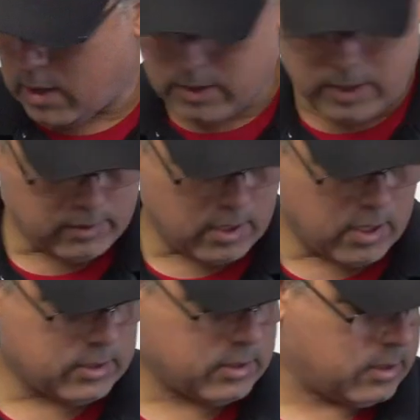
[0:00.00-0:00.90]
let
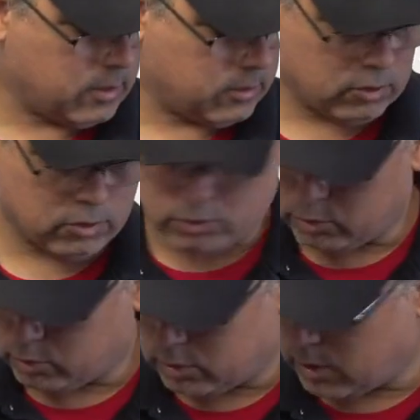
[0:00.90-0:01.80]
us,
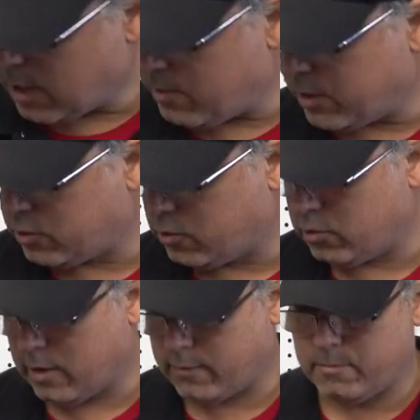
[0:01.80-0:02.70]
I got my
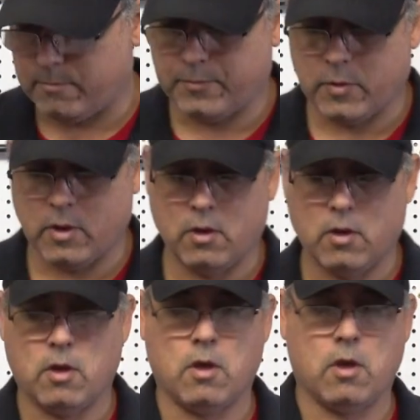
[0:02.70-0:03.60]
screwdriver.
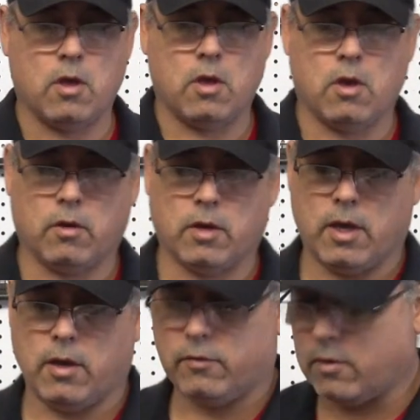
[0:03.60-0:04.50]

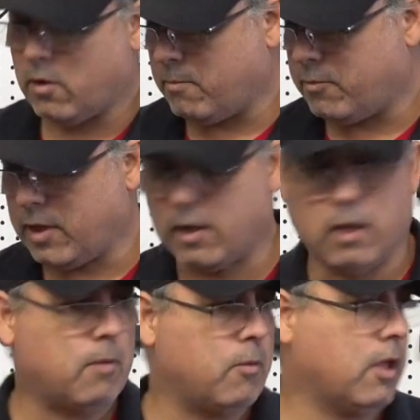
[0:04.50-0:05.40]
Okay, so I'm
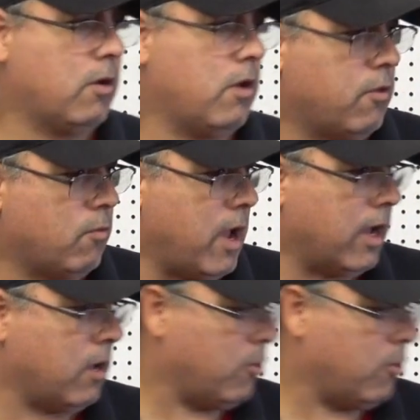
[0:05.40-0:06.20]
thinking I'm going to get another rag.